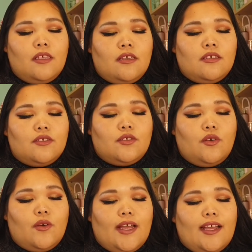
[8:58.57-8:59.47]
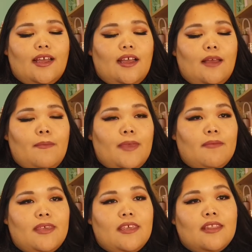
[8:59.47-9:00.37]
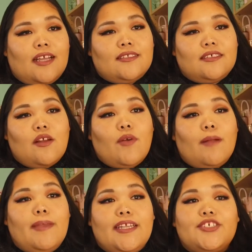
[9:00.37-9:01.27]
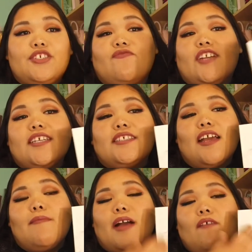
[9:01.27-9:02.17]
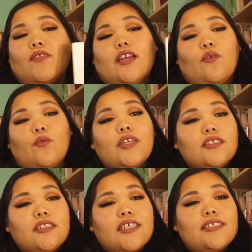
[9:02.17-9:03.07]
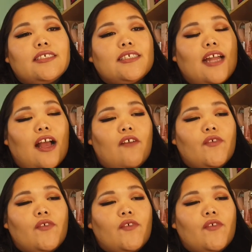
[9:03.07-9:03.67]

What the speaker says: So maybe that's a recommendation for next time. Have like a words list and have